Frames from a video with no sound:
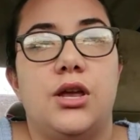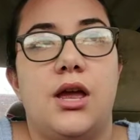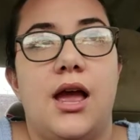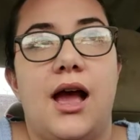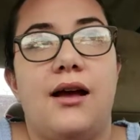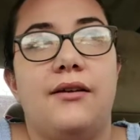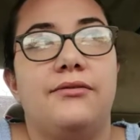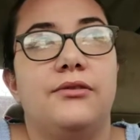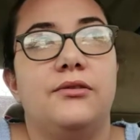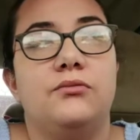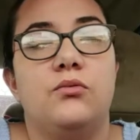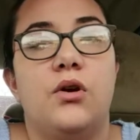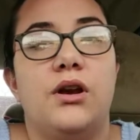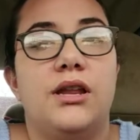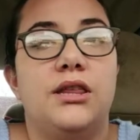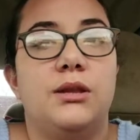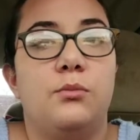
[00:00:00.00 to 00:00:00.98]
half of
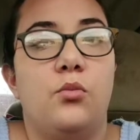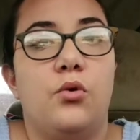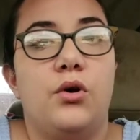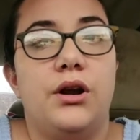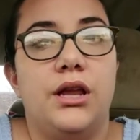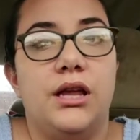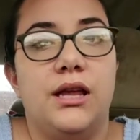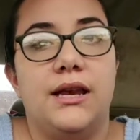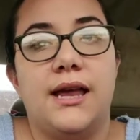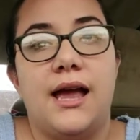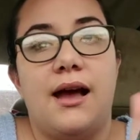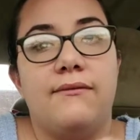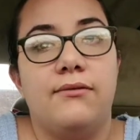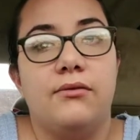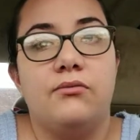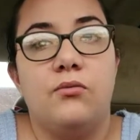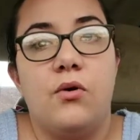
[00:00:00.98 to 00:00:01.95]
one in the morning and
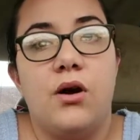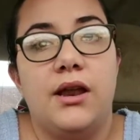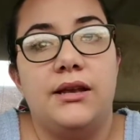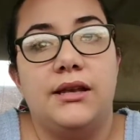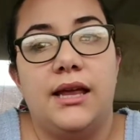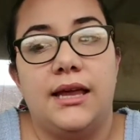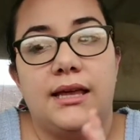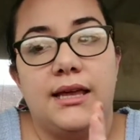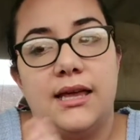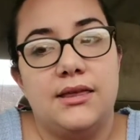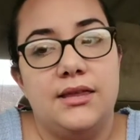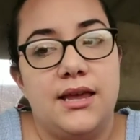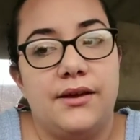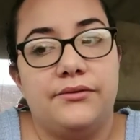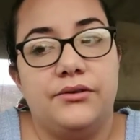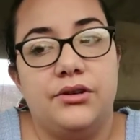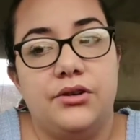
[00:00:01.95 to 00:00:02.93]
half of one in
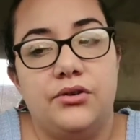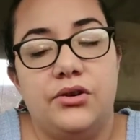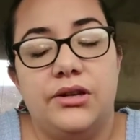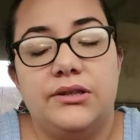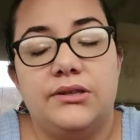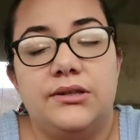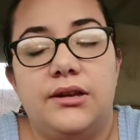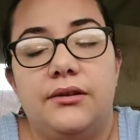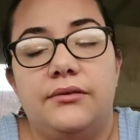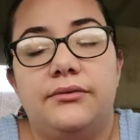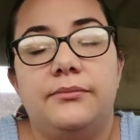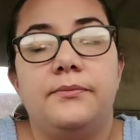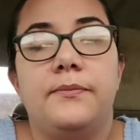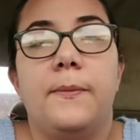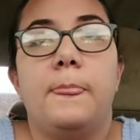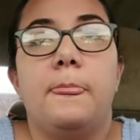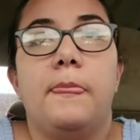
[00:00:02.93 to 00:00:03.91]
the afternoon and stuff.
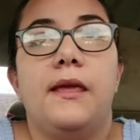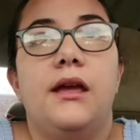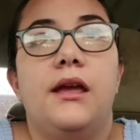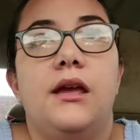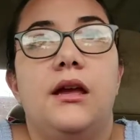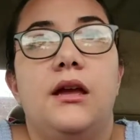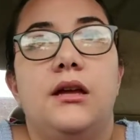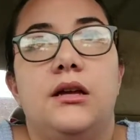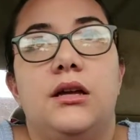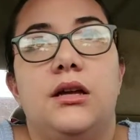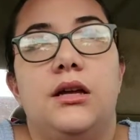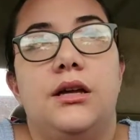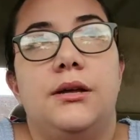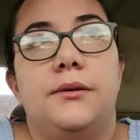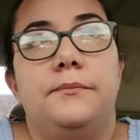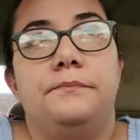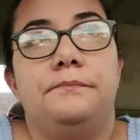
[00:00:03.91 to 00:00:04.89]
So
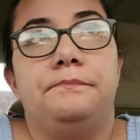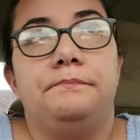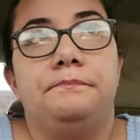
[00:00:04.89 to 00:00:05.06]
I